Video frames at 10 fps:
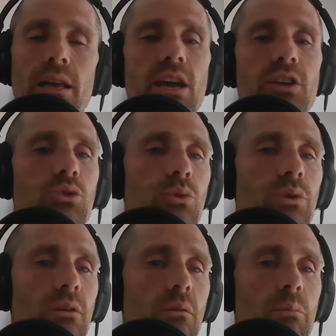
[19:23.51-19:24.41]
gets you
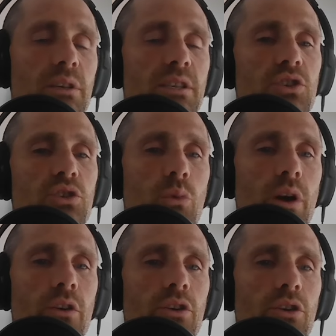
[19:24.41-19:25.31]
into a position
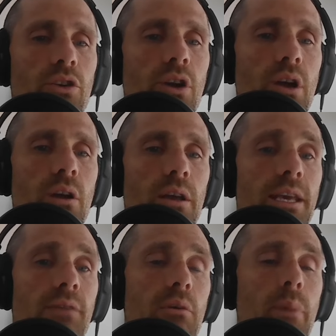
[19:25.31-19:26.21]
where you're
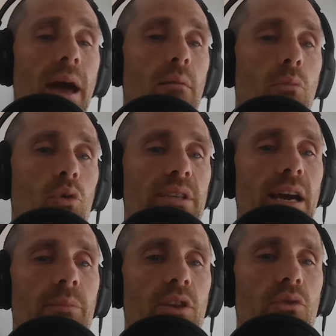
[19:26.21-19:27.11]
giving back more
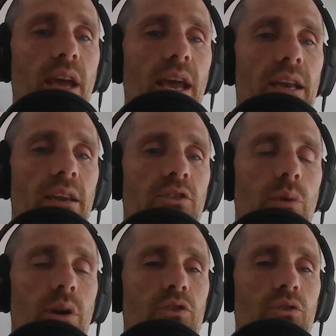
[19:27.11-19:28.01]
time than you gain because you
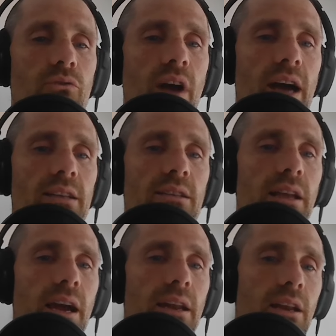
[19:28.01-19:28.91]
went out too fast,
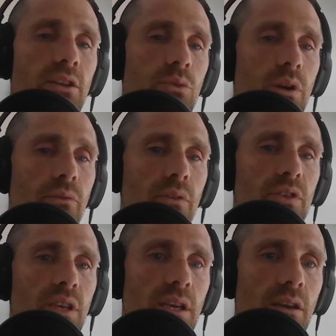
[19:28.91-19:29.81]
like I did in
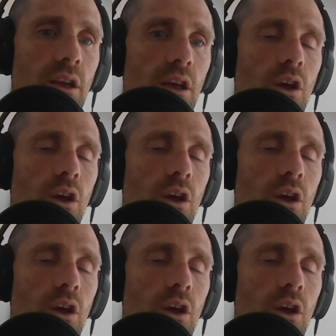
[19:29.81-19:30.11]
2015,